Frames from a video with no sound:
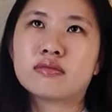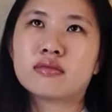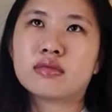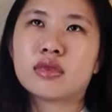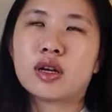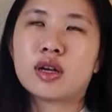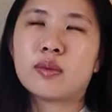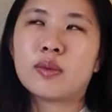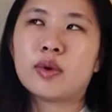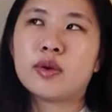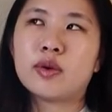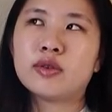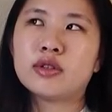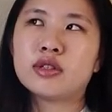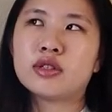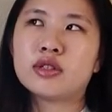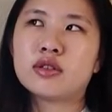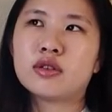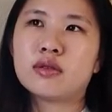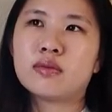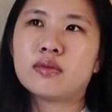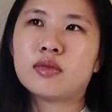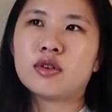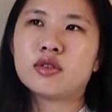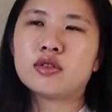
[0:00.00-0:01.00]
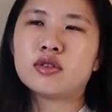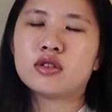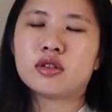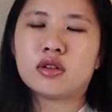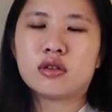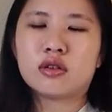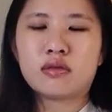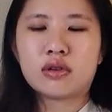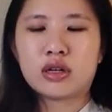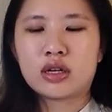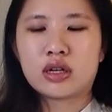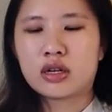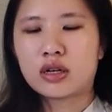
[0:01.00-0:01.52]
I'm always so emotional
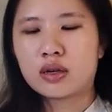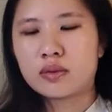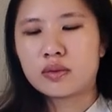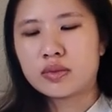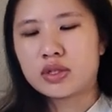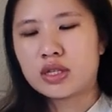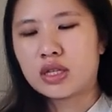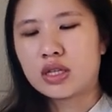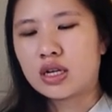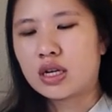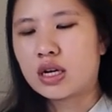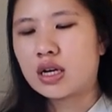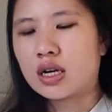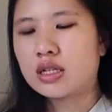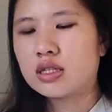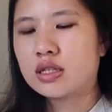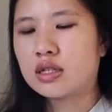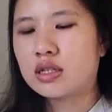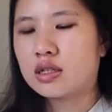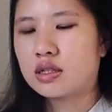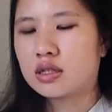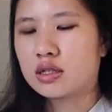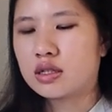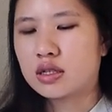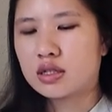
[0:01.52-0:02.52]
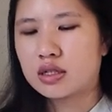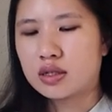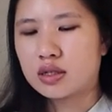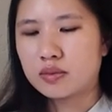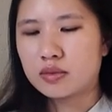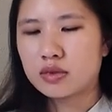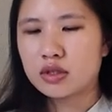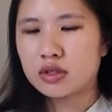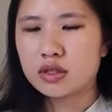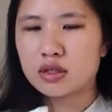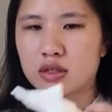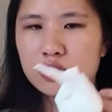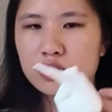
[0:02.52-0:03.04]
when it comes to the cousins because I'm
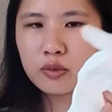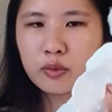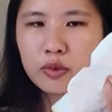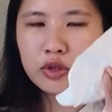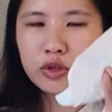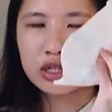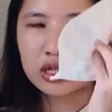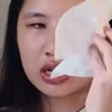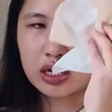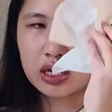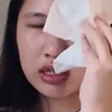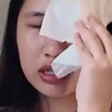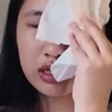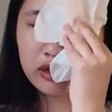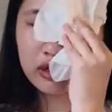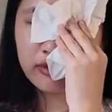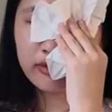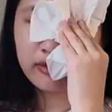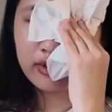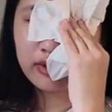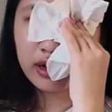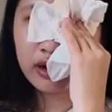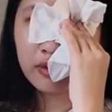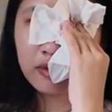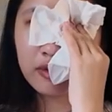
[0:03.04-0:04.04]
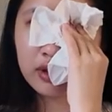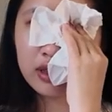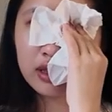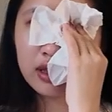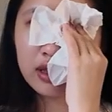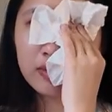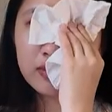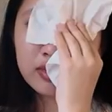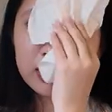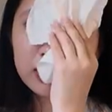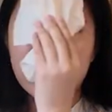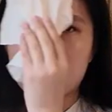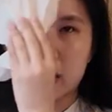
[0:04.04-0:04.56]
just so protective. I want them
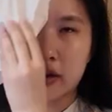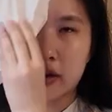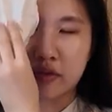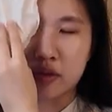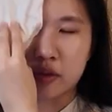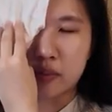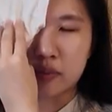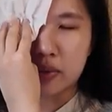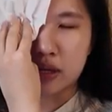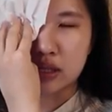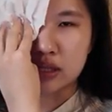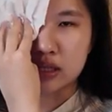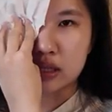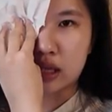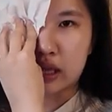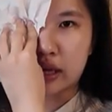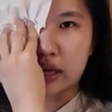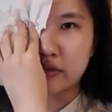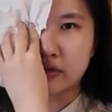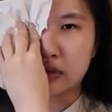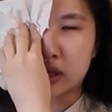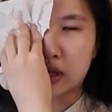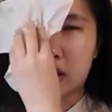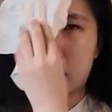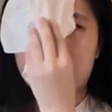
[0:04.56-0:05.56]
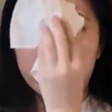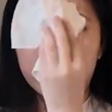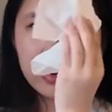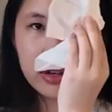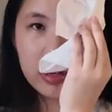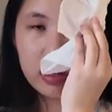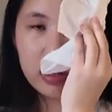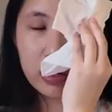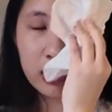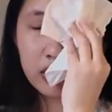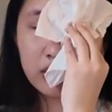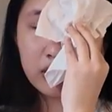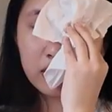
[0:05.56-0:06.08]
to have the best lives ever, you know?